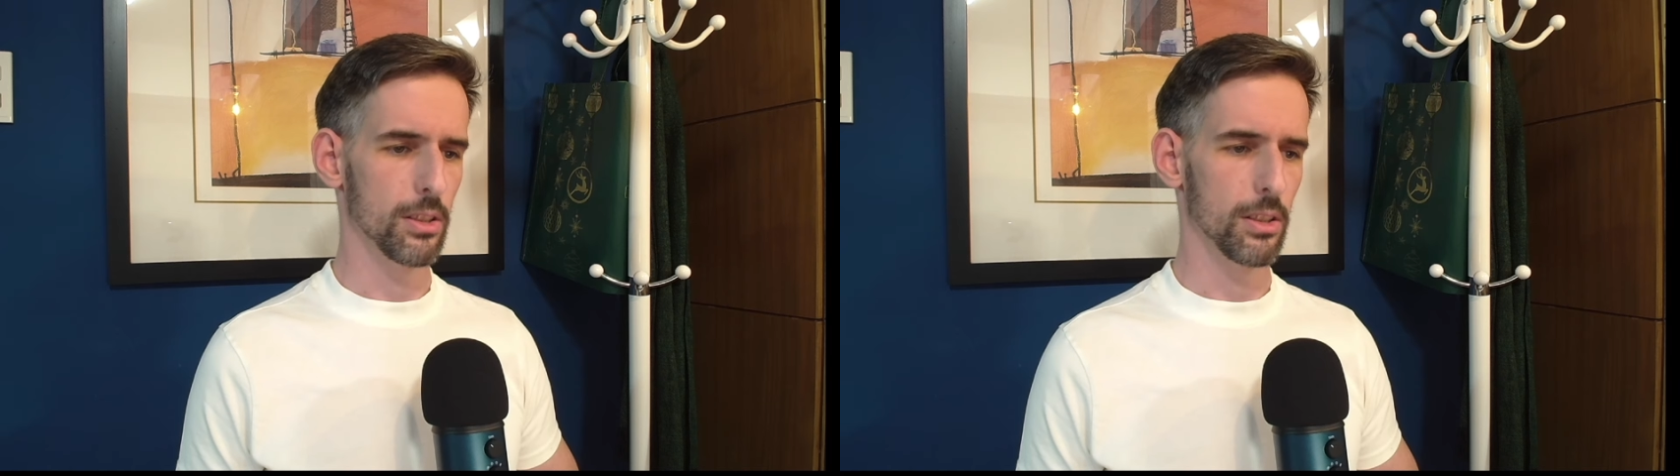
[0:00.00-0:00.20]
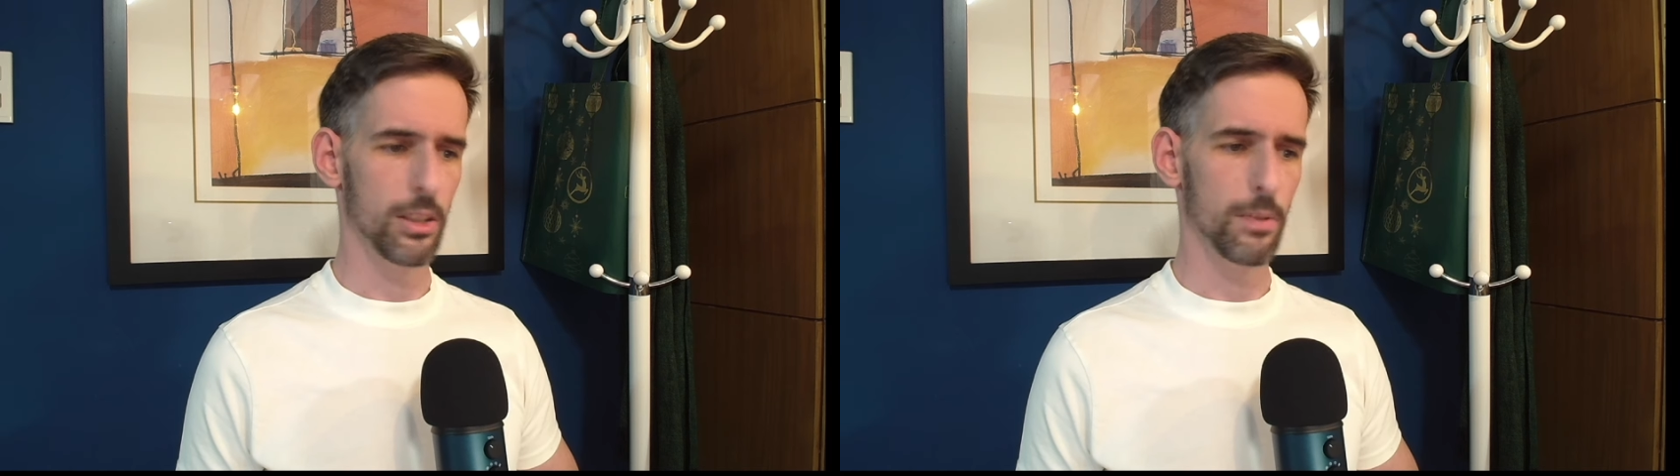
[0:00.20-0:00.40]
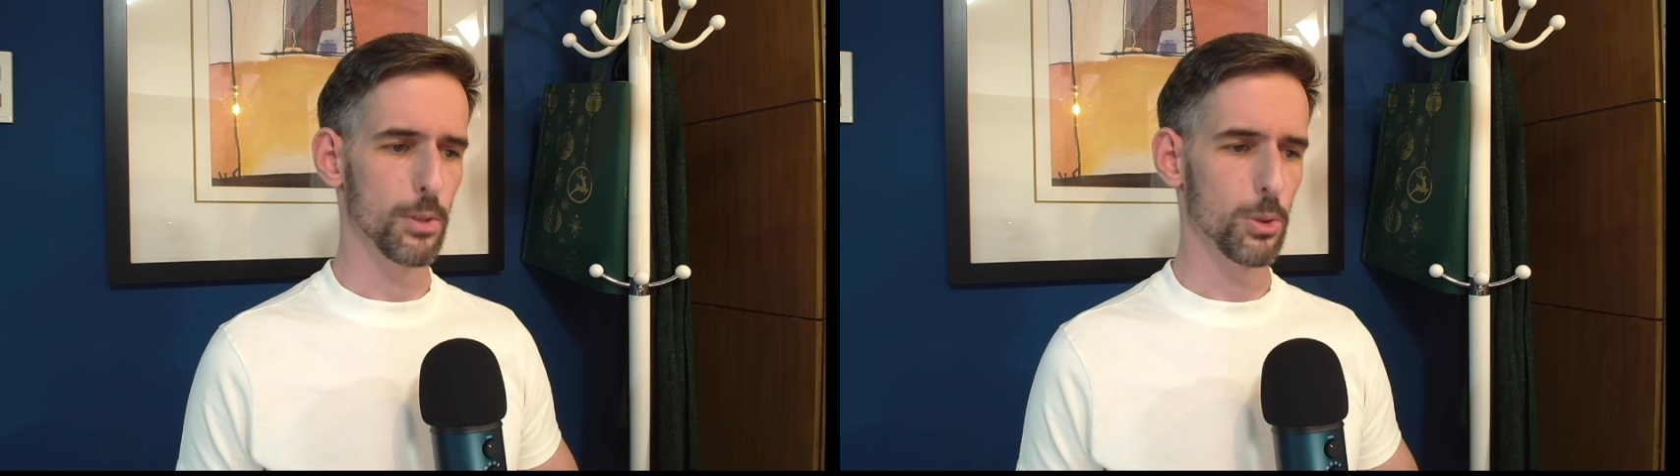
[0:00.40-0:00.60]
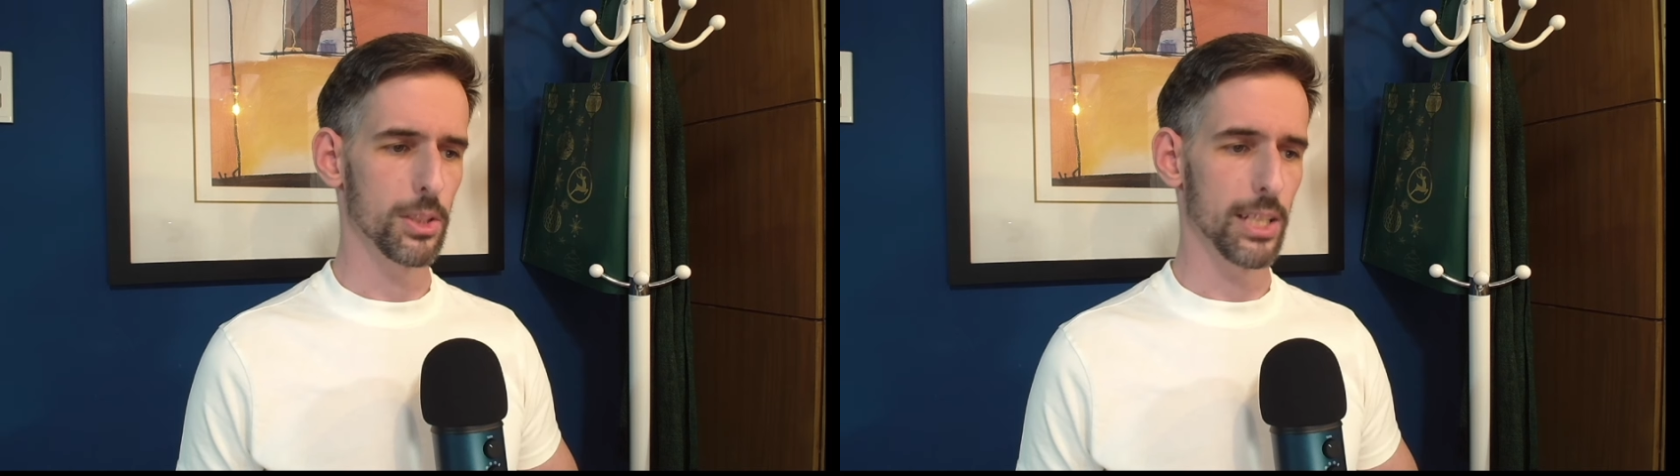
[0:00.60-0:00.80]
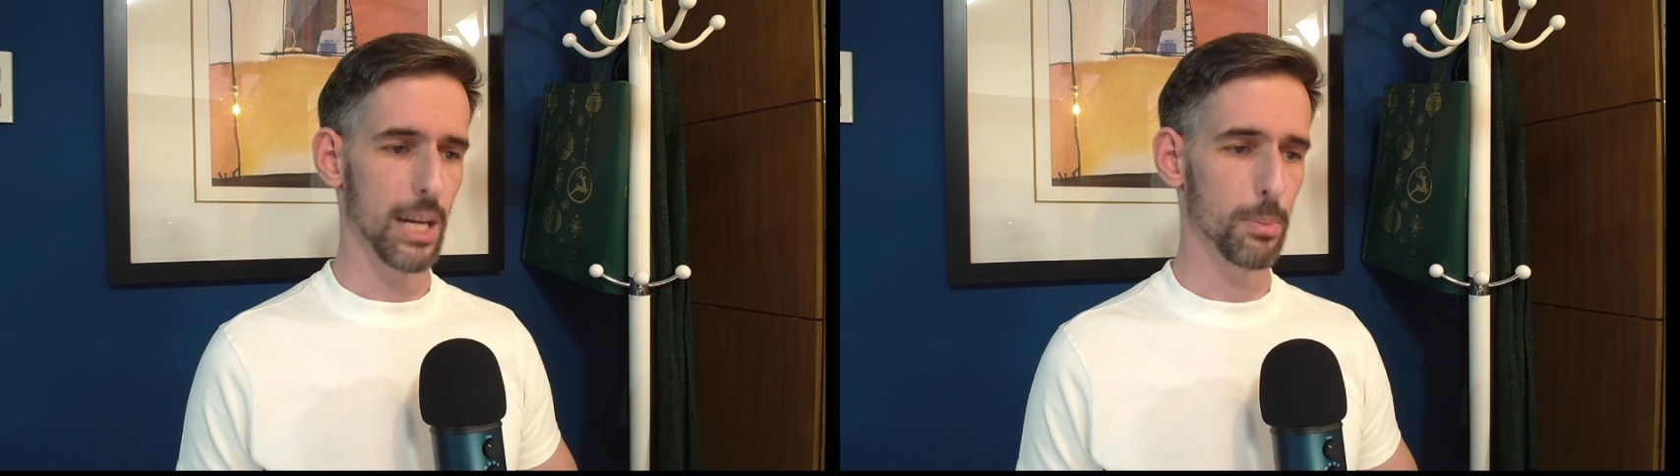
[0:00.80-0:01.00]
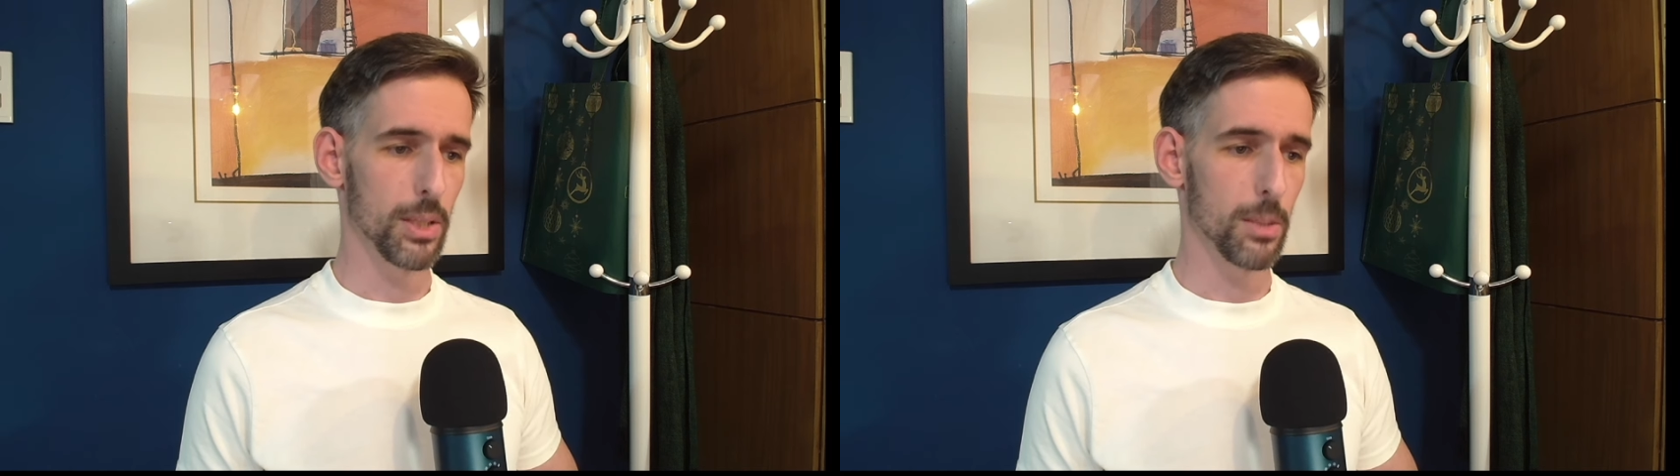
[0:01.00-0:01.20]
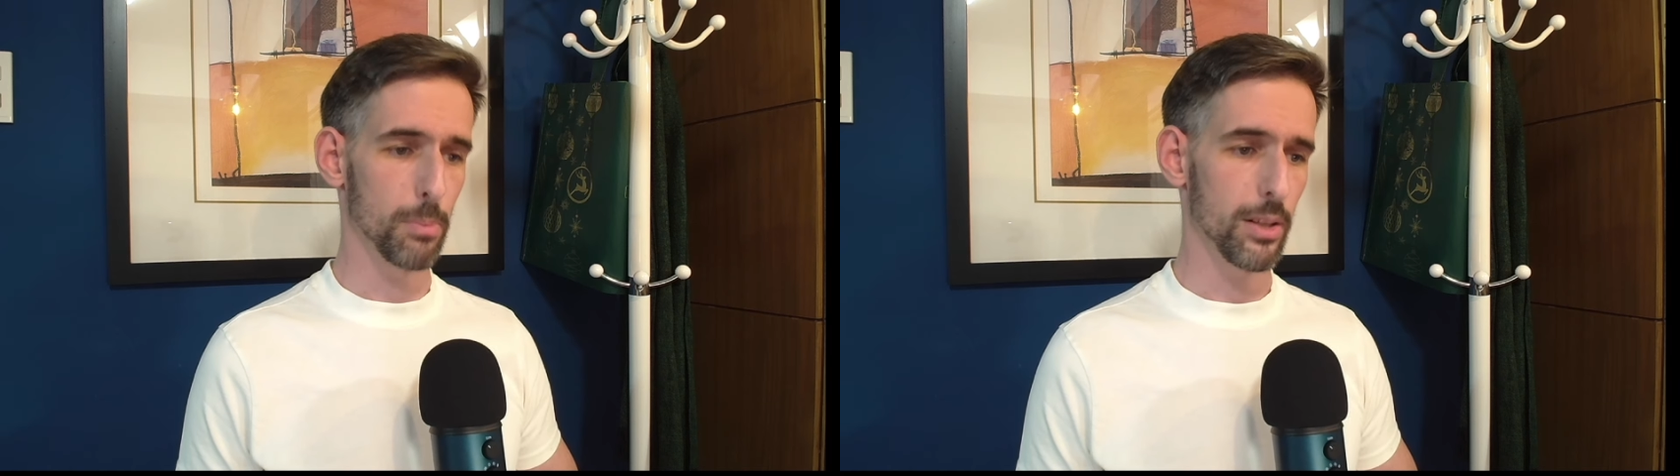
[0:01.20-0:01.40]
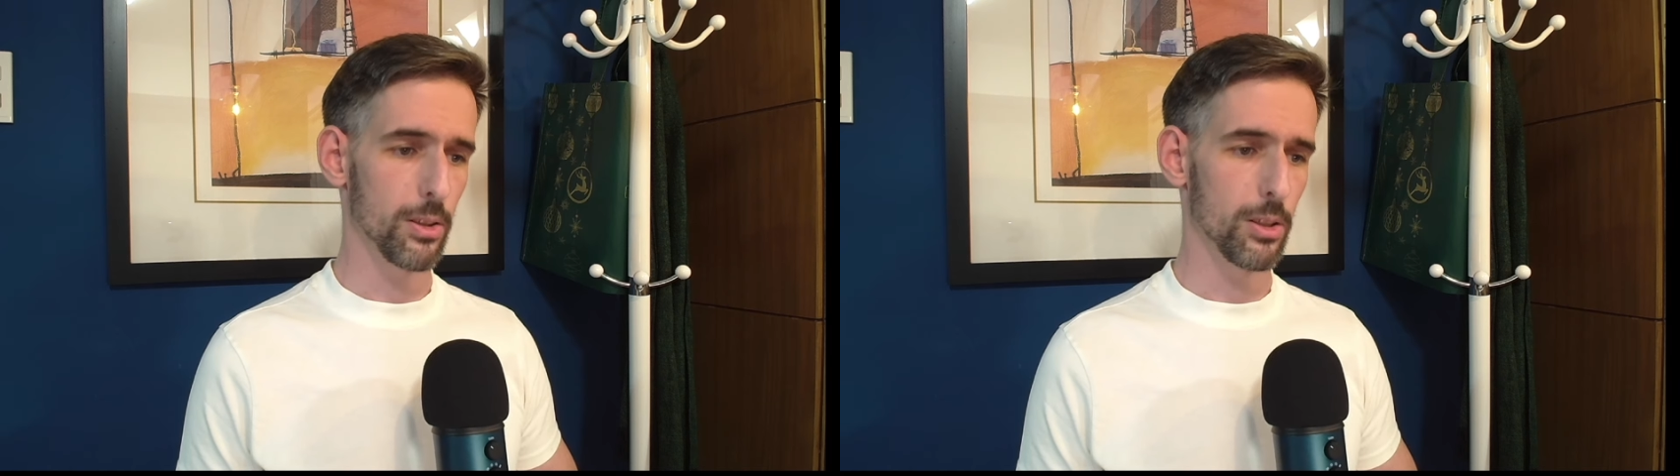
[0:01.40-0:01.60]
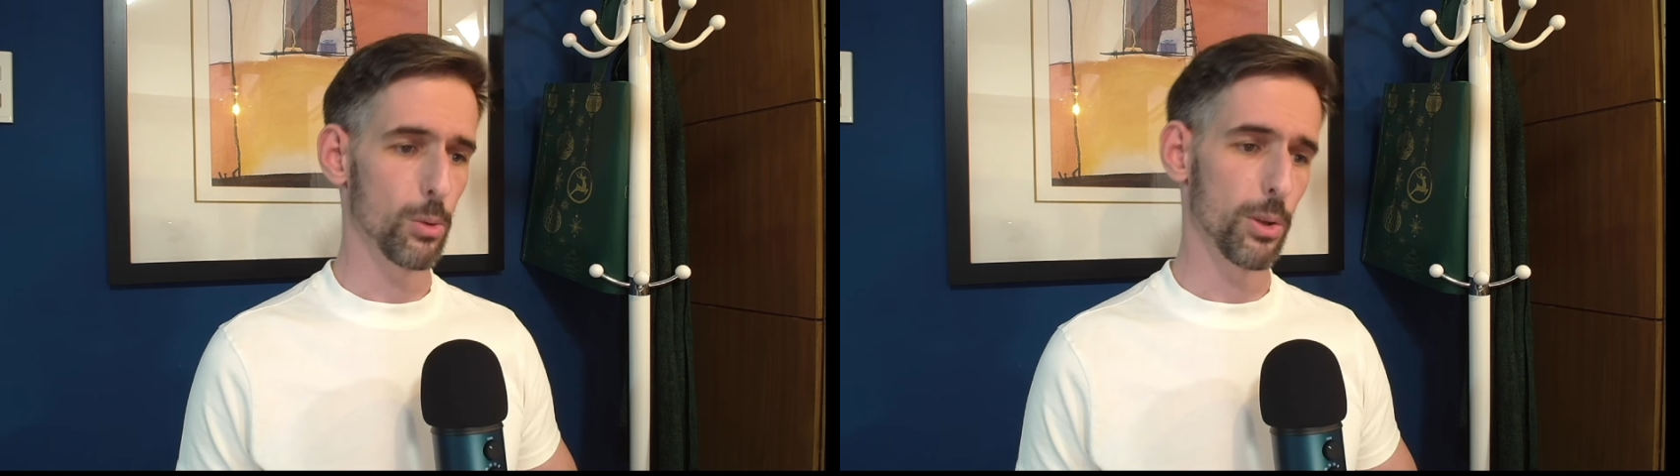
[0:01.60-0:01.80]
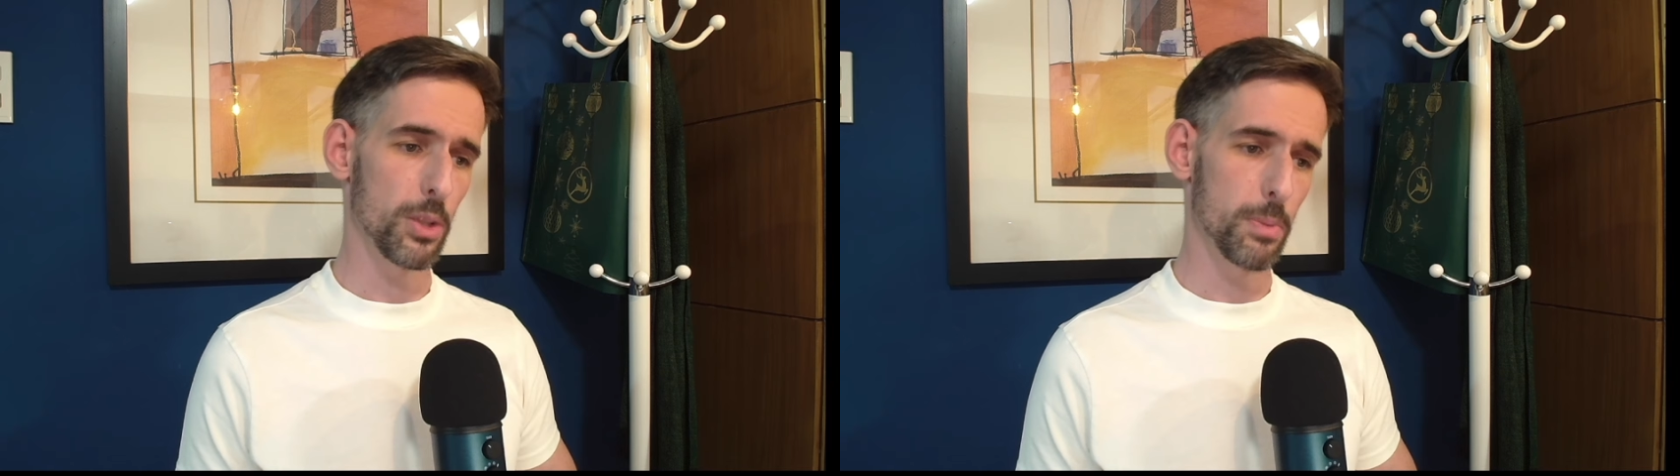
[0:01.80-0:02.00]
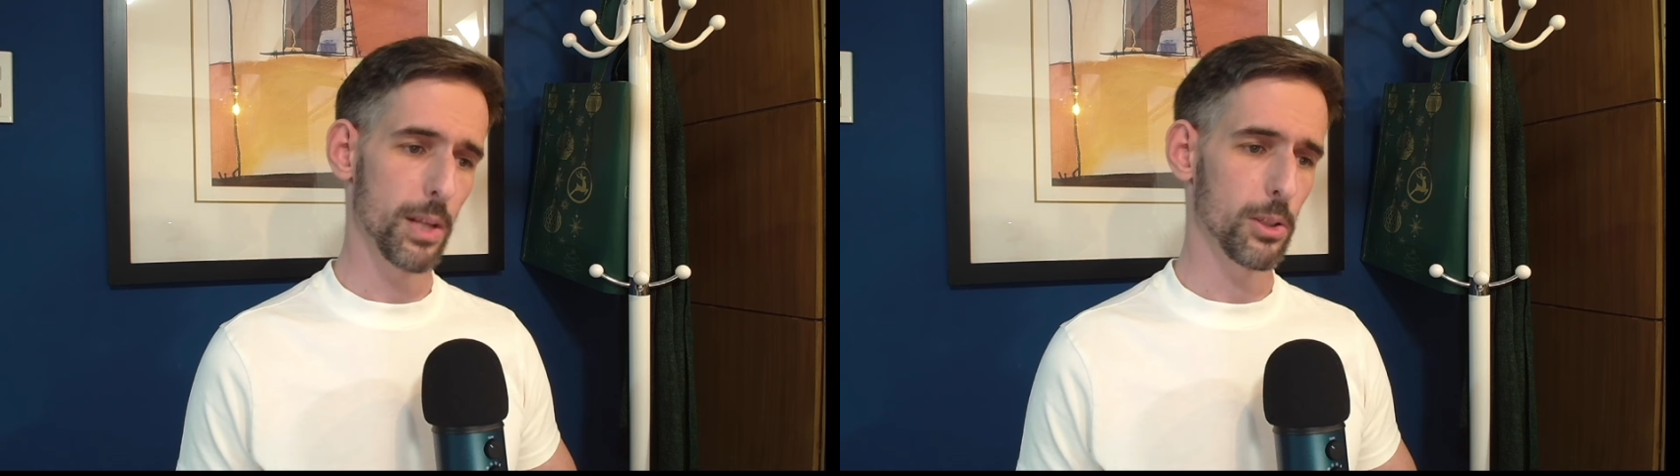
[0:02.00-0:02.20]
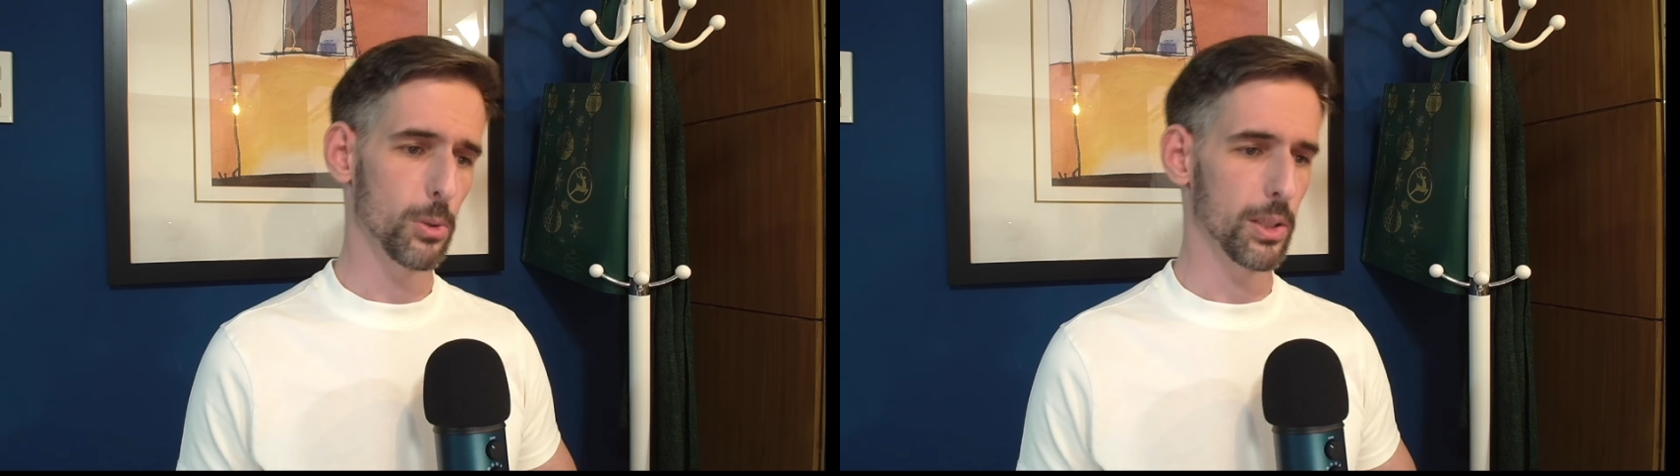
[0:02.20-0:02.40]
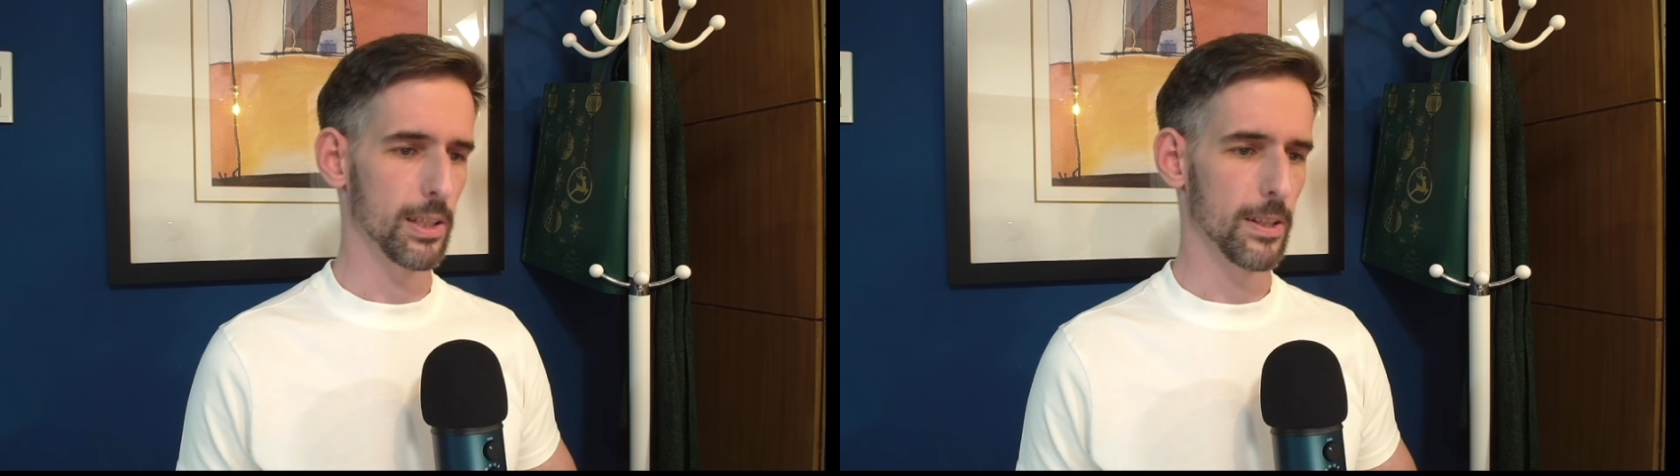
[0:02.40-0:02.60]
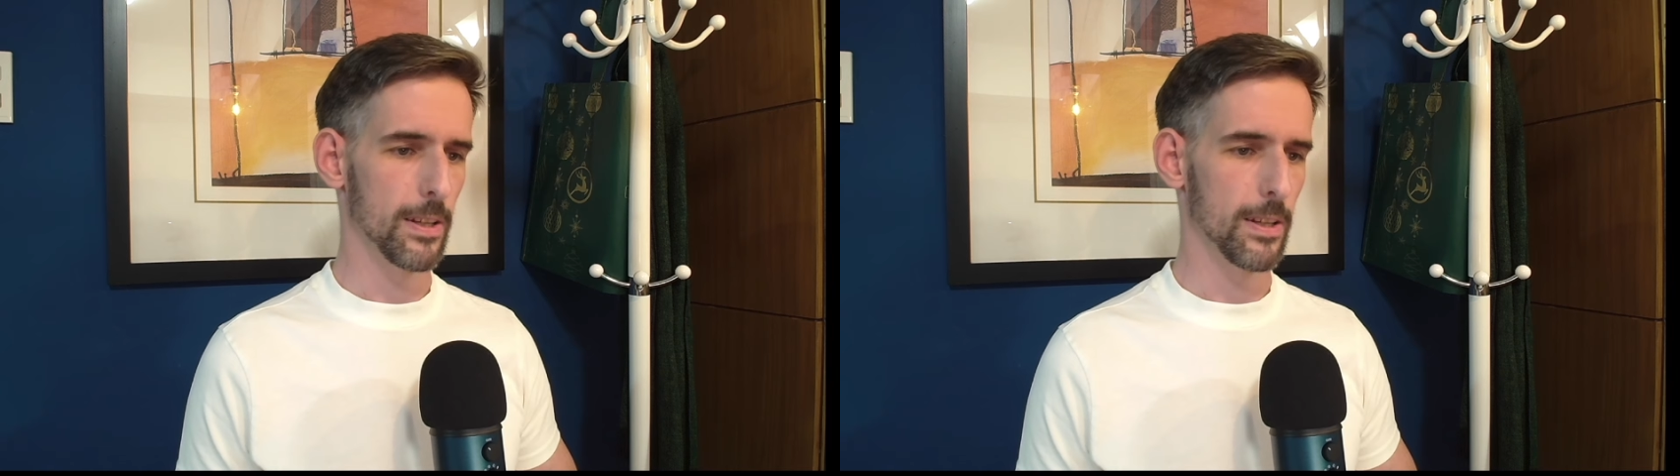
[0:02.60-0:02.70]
individuals cannot be compared with respect to it.